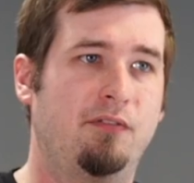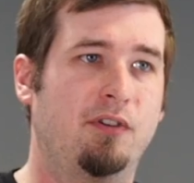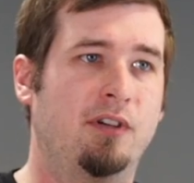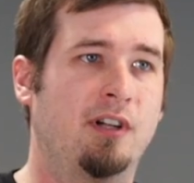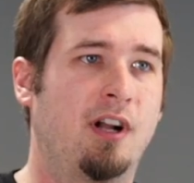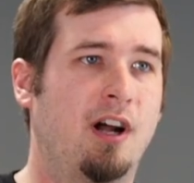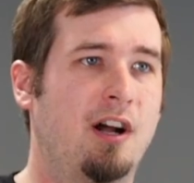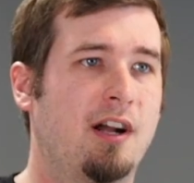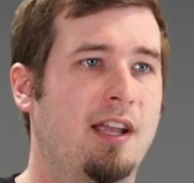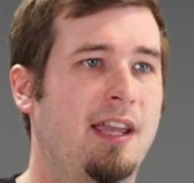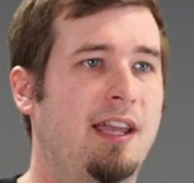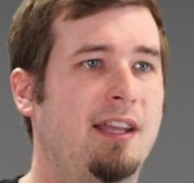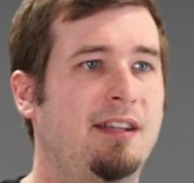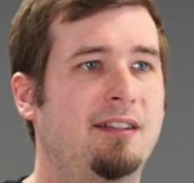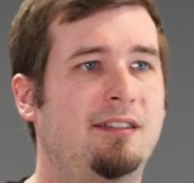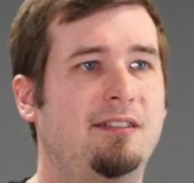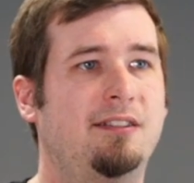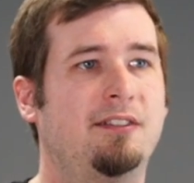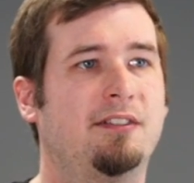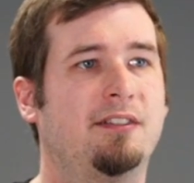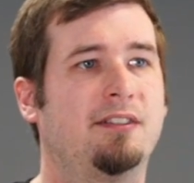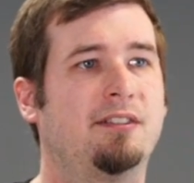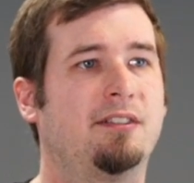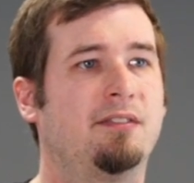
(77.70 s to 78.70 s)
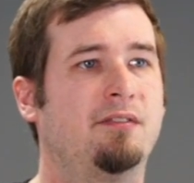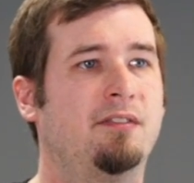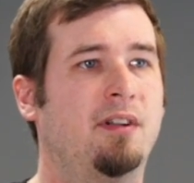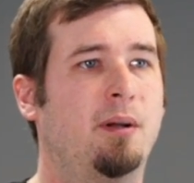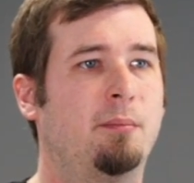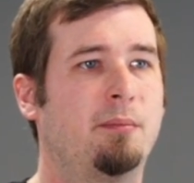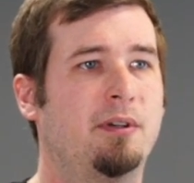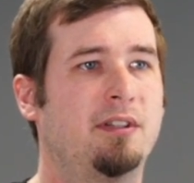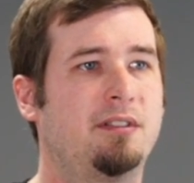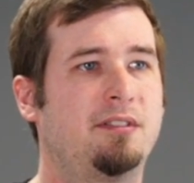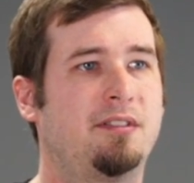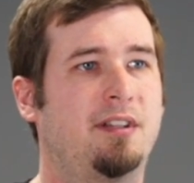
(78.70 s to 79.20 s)
for an arcane series of
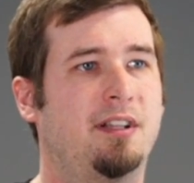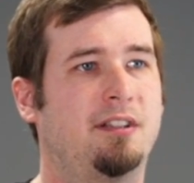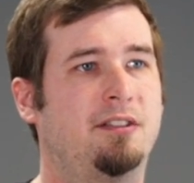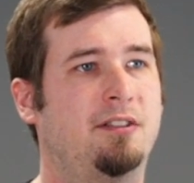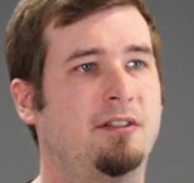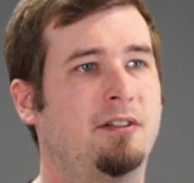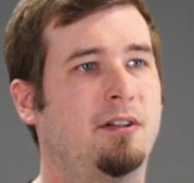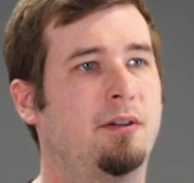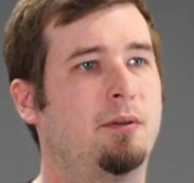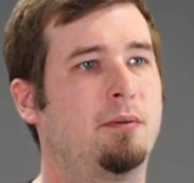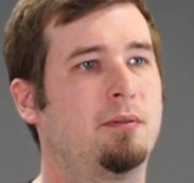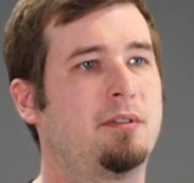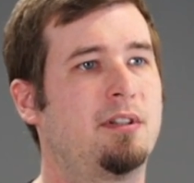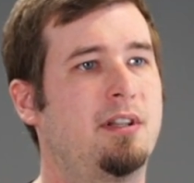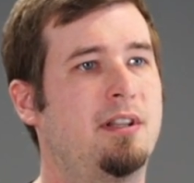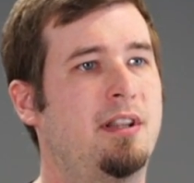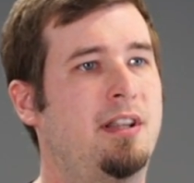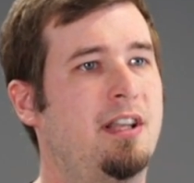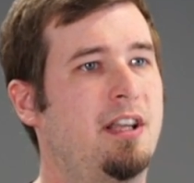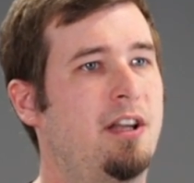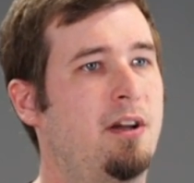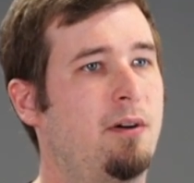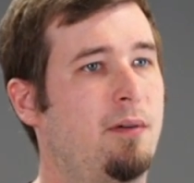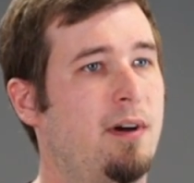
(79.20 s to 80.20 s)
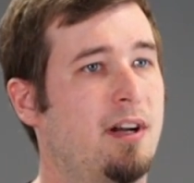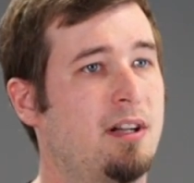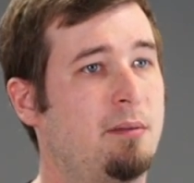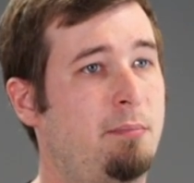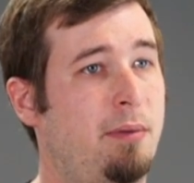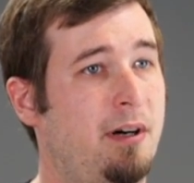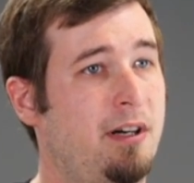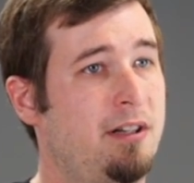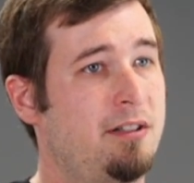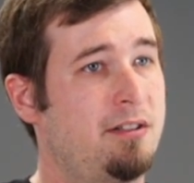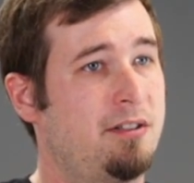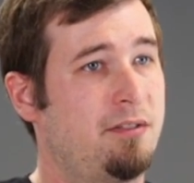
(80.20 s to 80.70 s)
numbers that denote the correct
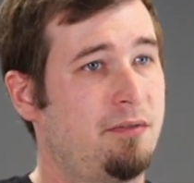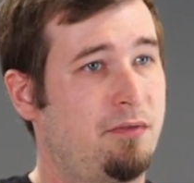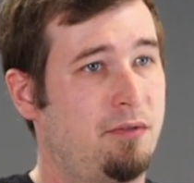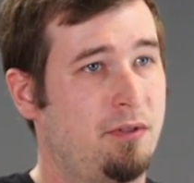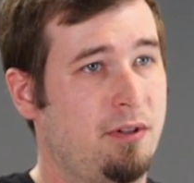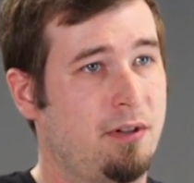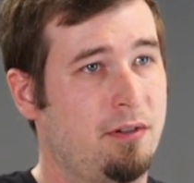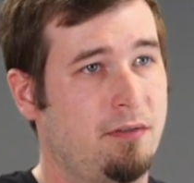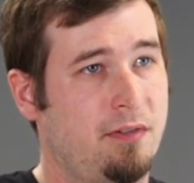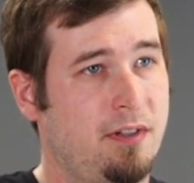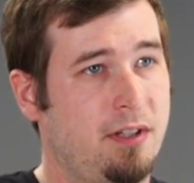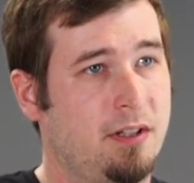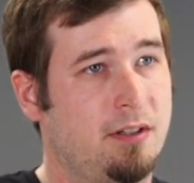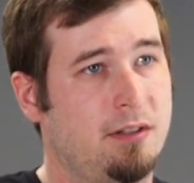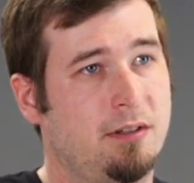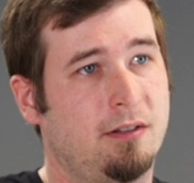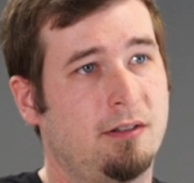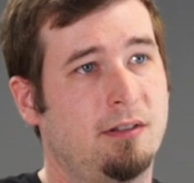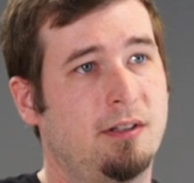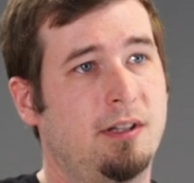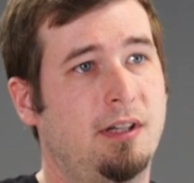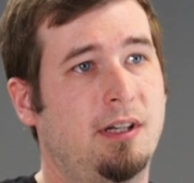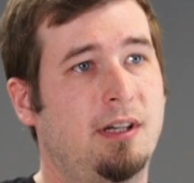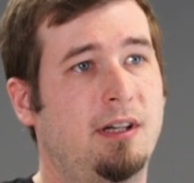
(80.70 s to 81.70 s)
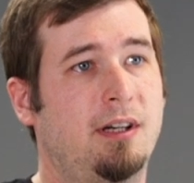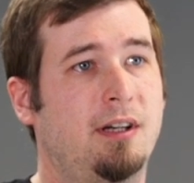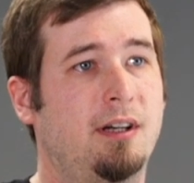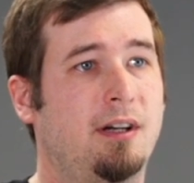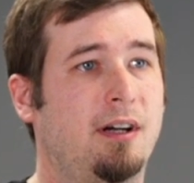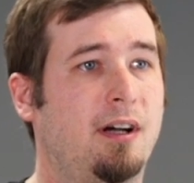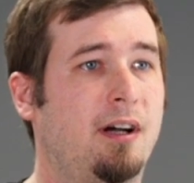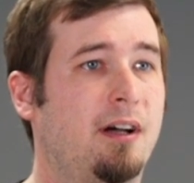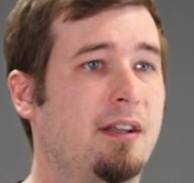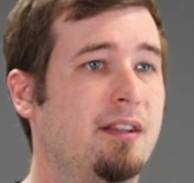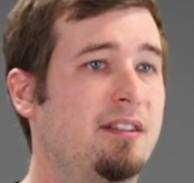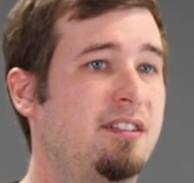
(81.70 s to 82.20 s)
parts for your vehicle.
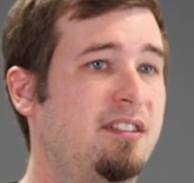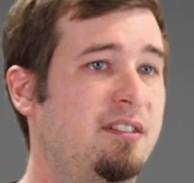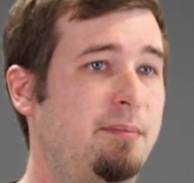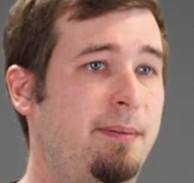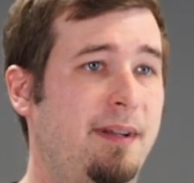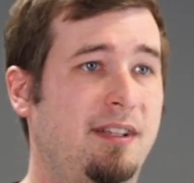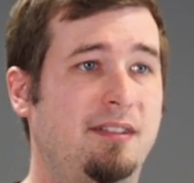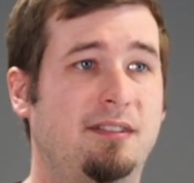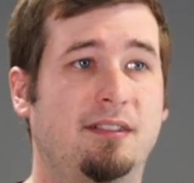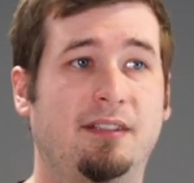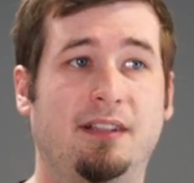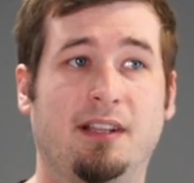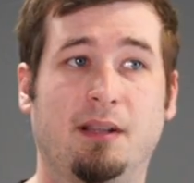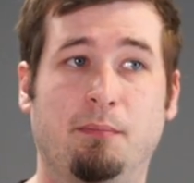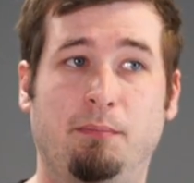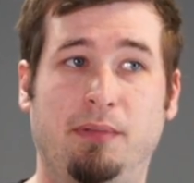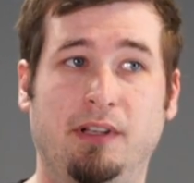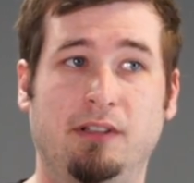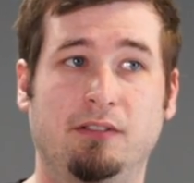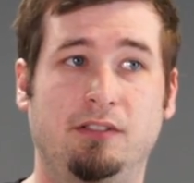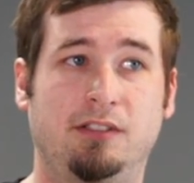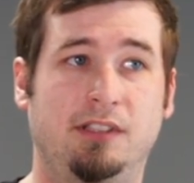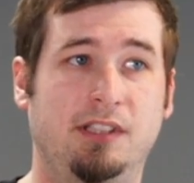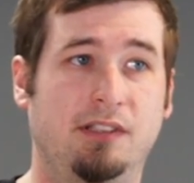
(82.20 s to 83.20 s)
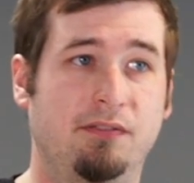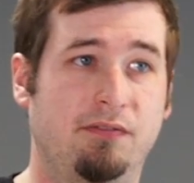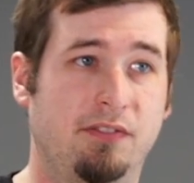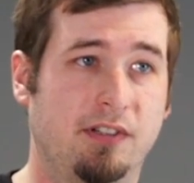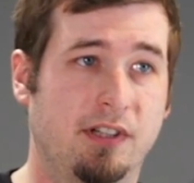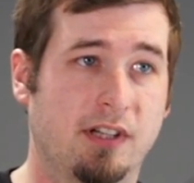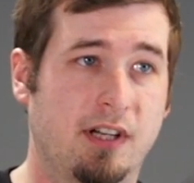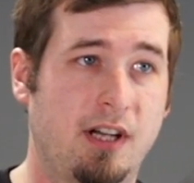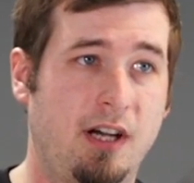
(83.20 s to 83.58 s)
Uh, this is basically the build sheet for your